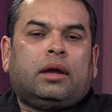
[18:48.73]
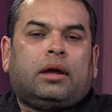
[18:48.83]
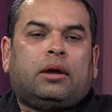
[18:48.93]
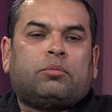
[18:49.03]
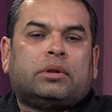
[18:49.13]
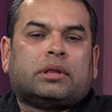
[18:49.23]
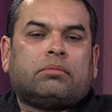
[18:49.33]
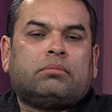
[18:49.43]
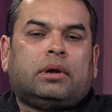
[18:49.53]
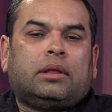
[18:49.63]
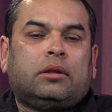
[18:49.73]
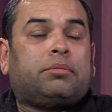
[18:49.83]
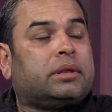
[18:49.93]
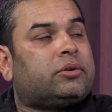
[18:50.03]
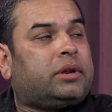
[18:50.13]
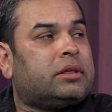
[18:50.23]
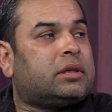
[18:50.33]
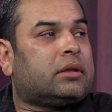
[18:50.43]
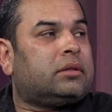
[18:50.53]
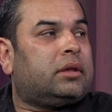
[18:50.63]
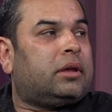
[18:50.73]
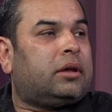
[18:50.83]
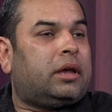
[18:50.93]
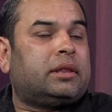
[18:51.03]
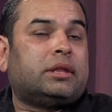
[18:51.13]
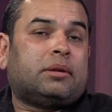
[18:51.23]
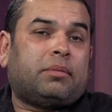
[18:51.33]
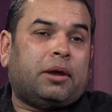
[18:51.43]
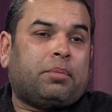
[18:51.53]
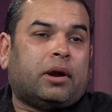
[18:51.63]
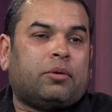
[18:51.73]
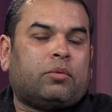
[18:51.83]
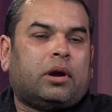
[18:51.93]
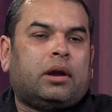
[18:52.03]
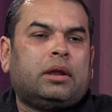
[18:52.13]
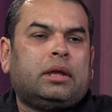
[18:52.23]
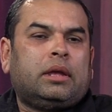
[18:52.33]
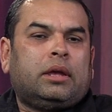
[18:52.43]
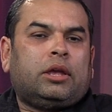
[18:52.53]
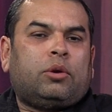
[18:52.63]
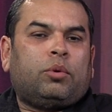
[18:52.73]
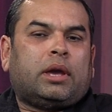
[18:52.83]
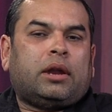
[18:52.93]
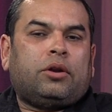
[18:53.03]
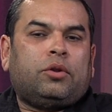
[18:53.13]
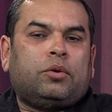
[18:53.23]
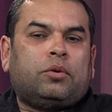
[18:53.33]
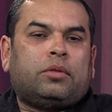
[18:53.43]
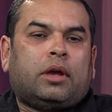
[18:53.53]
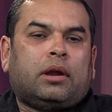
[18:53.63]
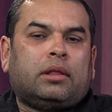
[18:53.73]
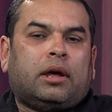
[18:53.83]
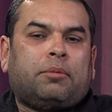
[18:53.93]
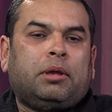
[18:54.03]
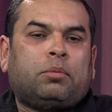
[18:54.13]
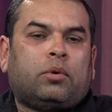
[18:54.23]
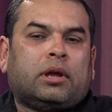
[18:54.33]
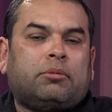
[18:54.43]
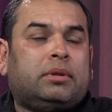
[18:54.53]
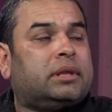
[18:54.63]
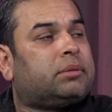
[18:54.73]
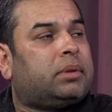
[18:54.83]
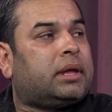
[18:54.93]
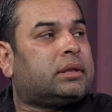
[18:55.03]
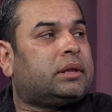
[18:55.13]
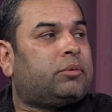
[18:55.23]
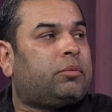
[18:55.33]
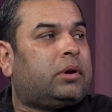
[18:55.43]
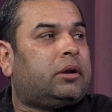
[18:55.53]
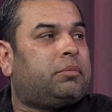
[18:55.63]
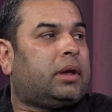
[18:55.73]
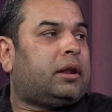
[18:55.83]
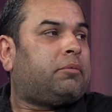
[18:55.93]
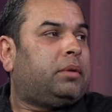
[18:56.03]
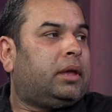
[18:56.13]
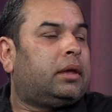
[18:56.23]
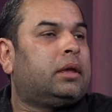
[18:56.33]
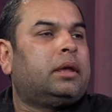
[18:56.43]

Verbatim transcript: um, was a little bit strategic, uh, at least in my part, where you know, we kind of knew that a lot of people were going to be displaced, and we wanted to be kind of be